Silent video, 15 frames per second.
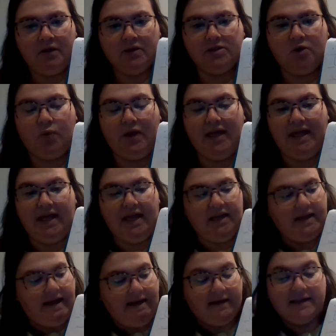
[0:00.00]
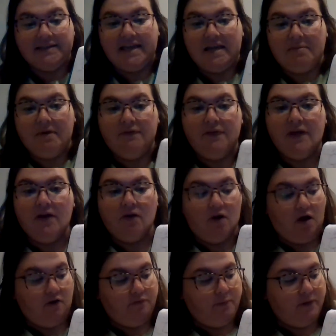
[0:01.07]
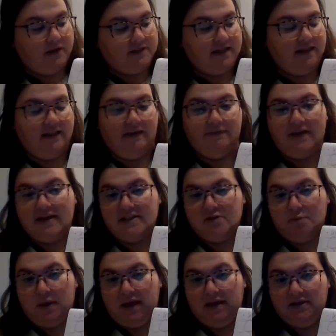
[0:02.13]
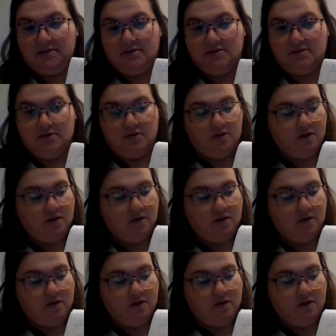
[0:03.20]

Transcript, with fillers: So is, now I can take my finger off because I left that space.